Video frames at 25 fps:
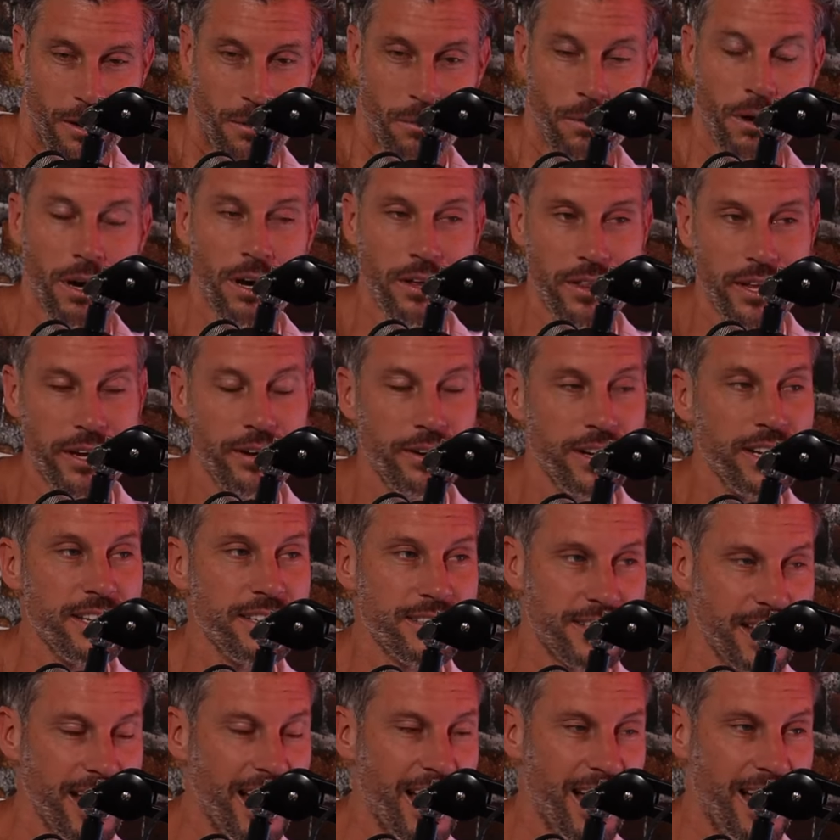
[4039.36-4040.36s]
Well, there
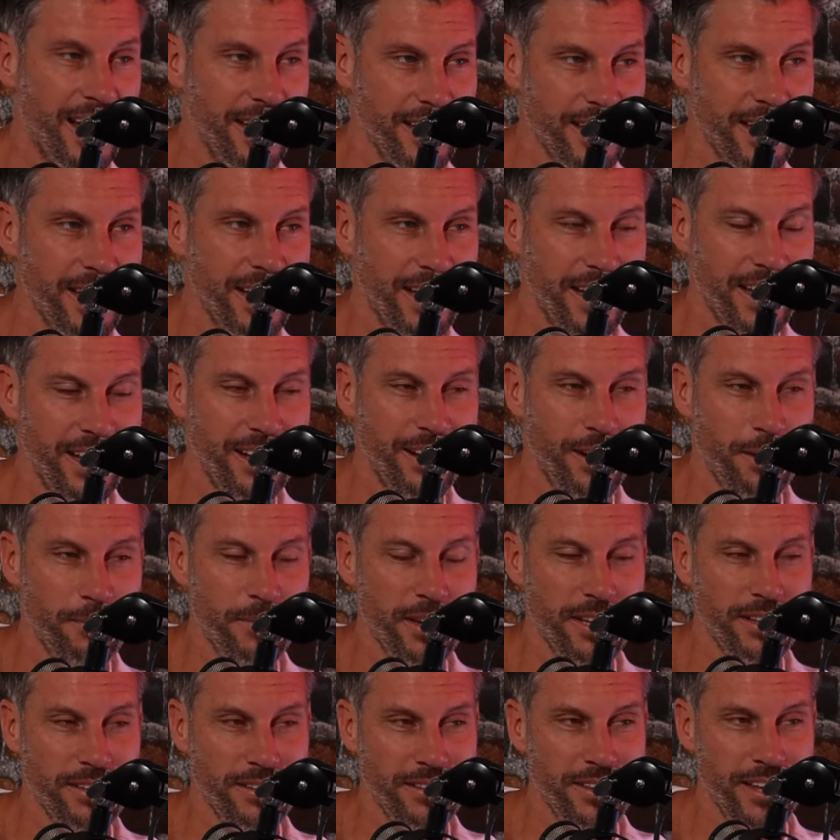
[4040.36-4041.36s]
is that, yeah. I
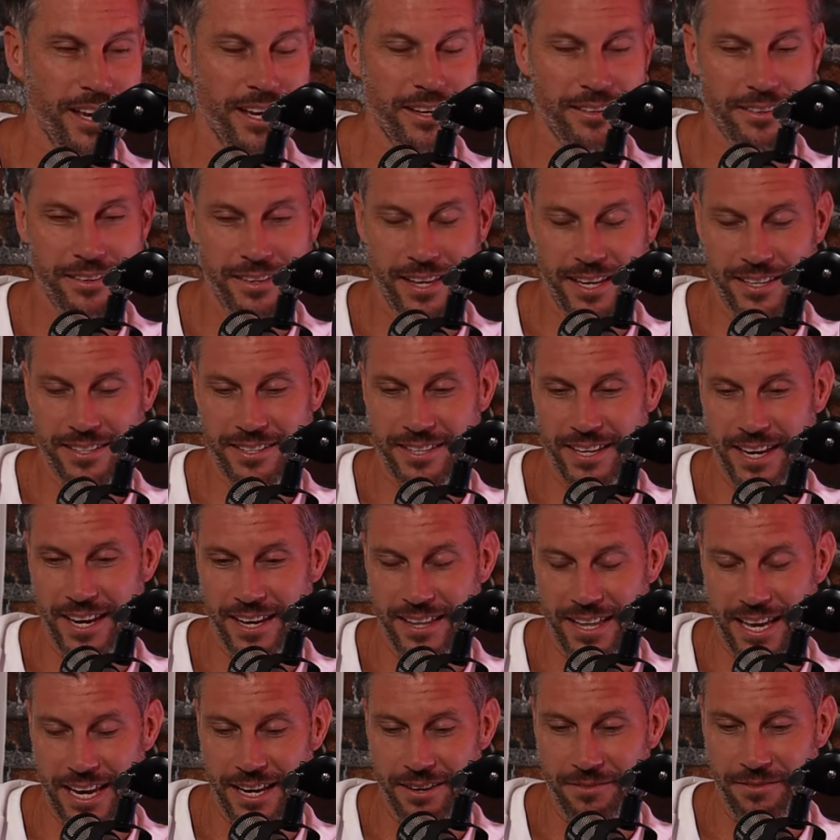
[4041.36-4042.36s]
mean, they, they say
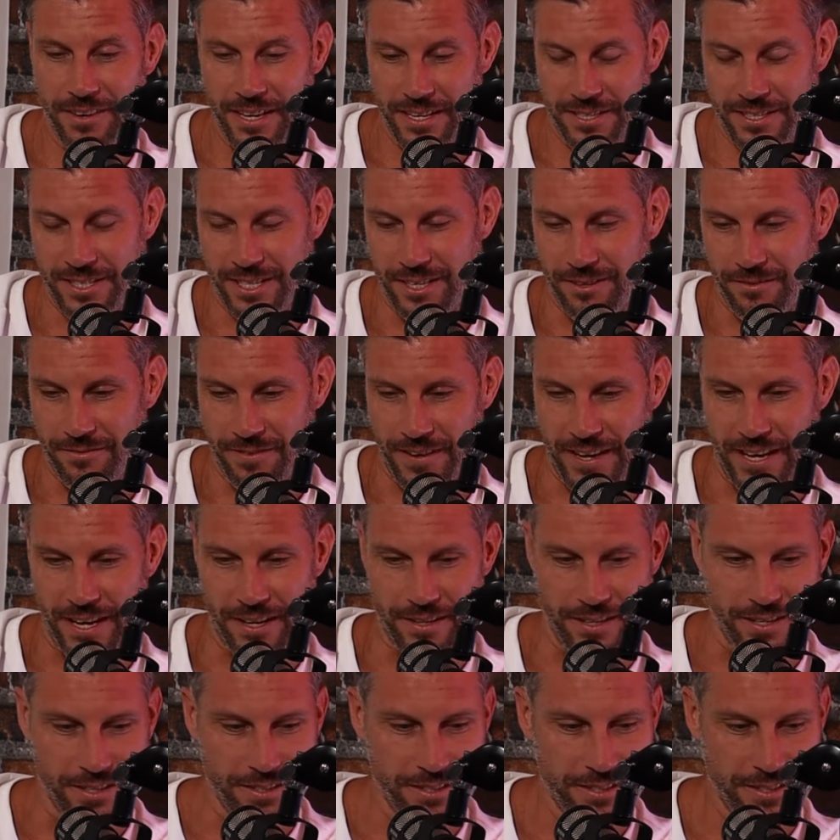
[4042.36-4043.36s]
they invest in
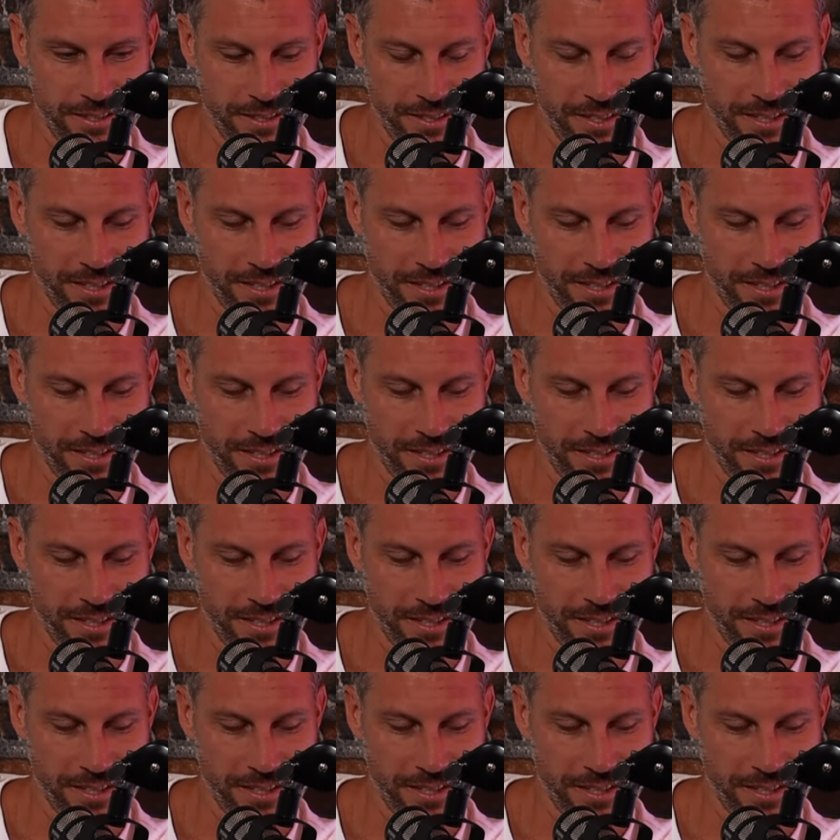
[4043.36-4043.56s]
founders.